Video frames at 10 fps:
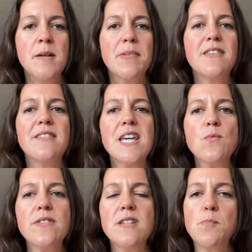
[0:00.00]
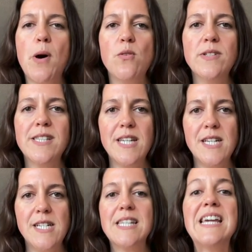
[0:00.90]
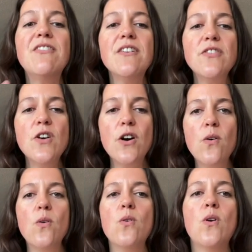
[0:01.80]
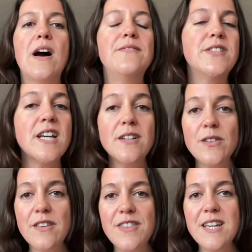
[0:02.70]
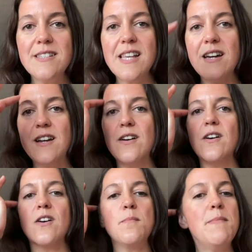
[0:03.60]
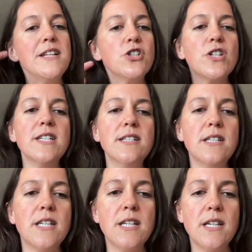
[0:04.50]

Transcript: But the thing with this post is even though I've done all the things that are mentioned